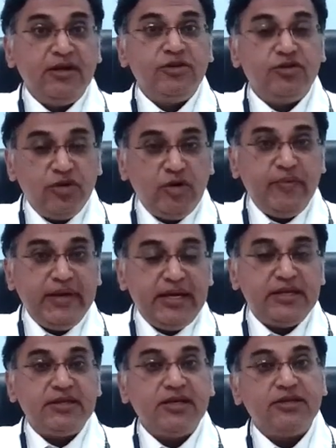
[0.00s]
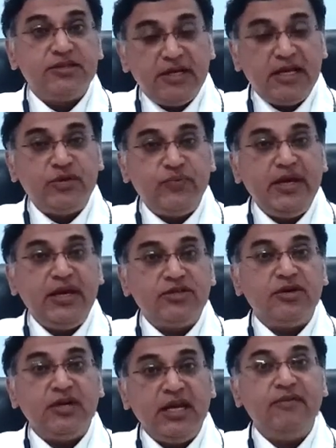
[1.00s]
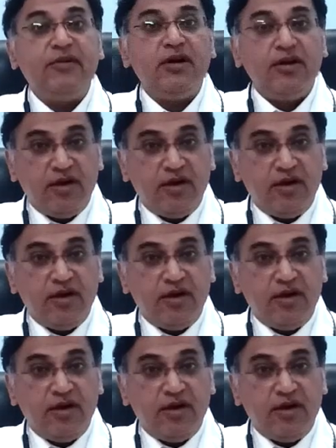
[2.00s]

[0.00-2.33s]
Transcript: 3 weeks, 6 weeks, or even